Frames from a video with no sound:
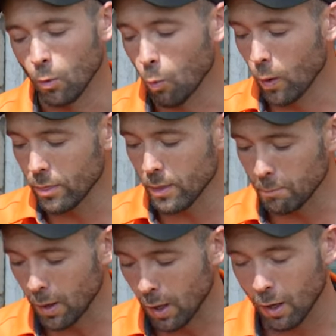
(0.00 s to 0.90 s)
when the
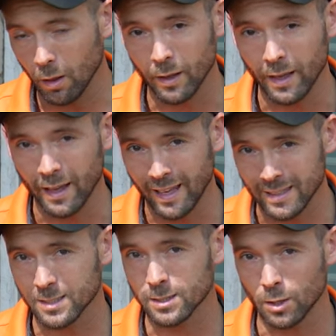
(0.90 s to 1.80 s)
ball
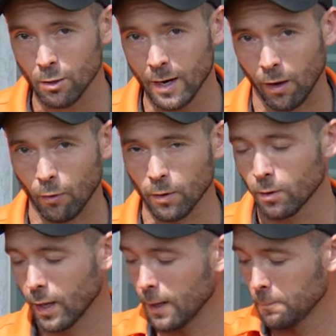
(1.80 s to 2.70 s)
hits the ground,
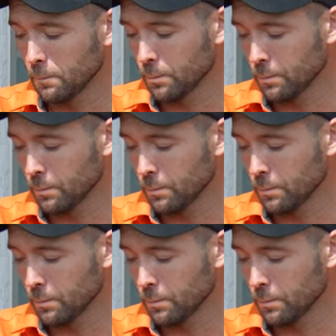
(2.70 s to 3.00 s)
okay?